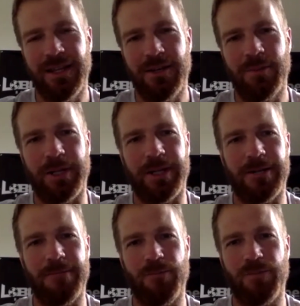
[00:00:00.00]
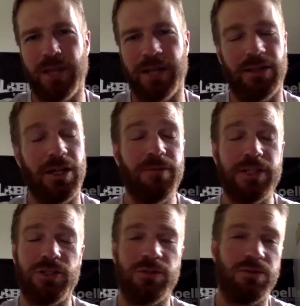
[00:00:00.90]
But I love
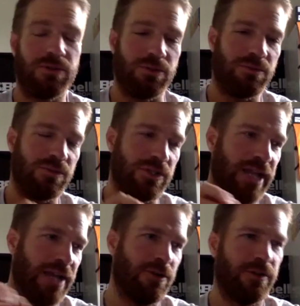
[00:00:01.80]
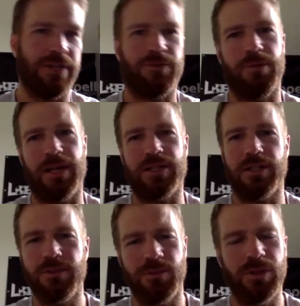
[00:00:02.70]
that you gave all the
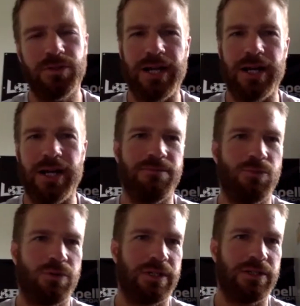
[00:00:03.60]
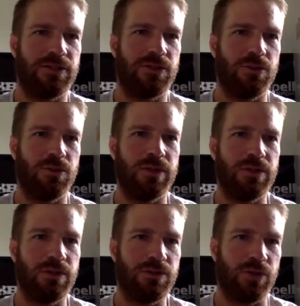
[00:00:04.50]
information, and we'll dive more into the
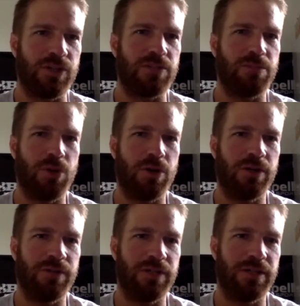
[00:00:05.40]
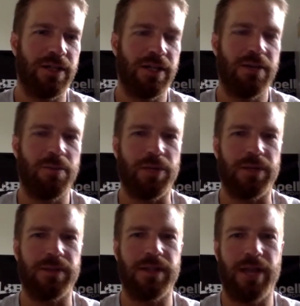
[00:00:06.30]
nutrition part of it,
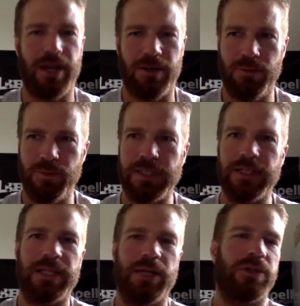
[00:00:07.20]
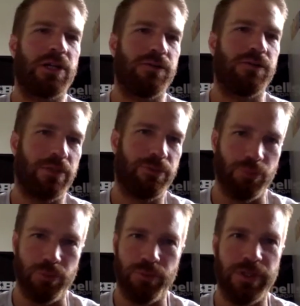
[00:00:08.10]
but how we get that recovery
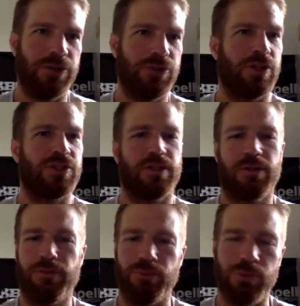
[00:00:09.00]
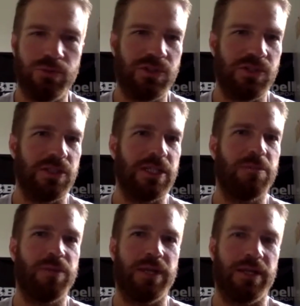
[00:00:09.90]
through the nutrition, through
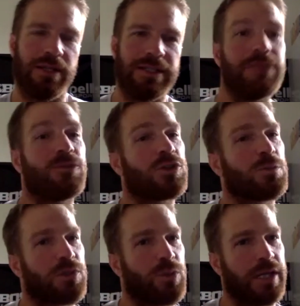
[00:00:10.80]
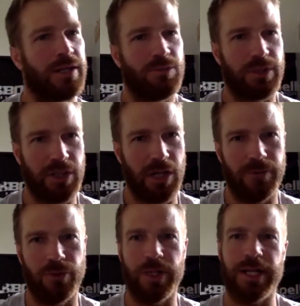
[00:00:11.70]
sleep, and the difference between
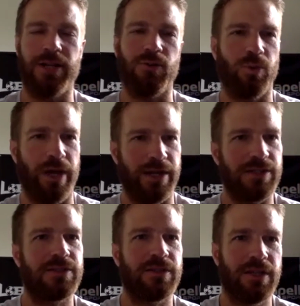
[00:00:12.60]
recovery and rest.